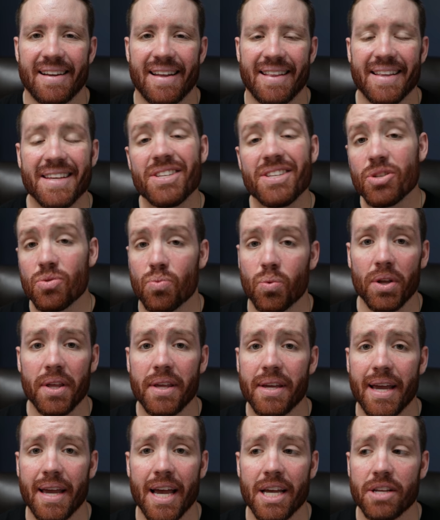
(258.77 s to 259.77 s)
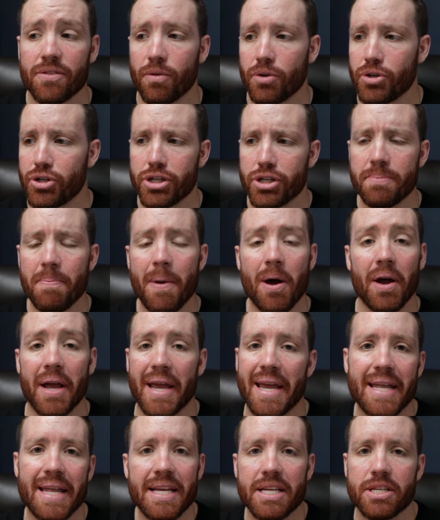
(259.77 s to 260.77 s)
And this is really the case for just about
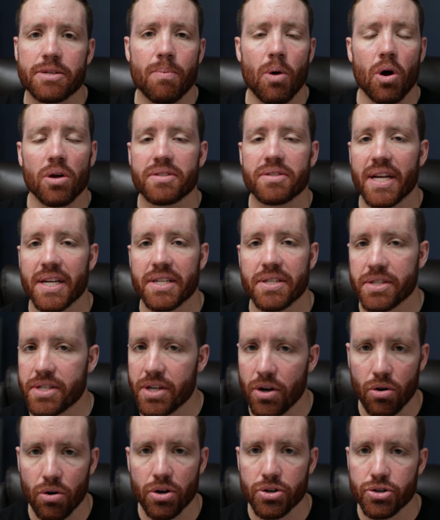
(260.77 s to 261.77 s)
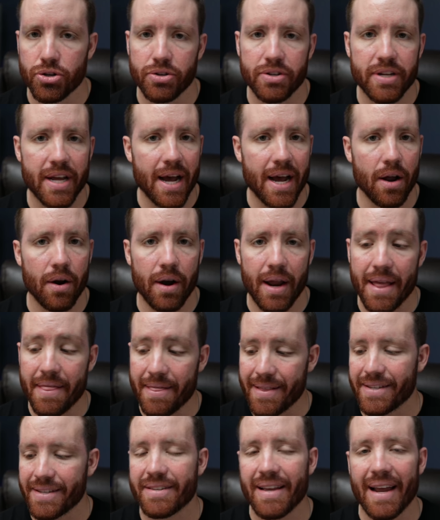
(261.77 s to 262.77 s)
any small Texas hill country town in
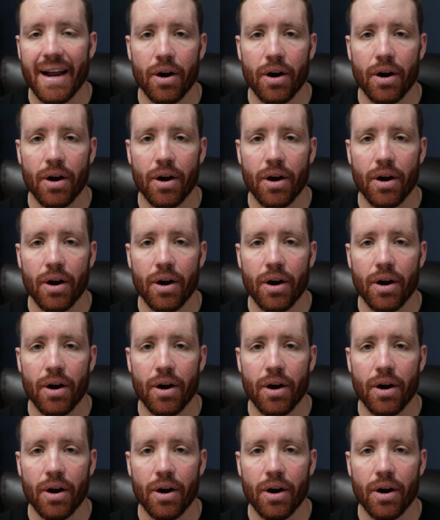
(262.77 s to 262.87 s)
this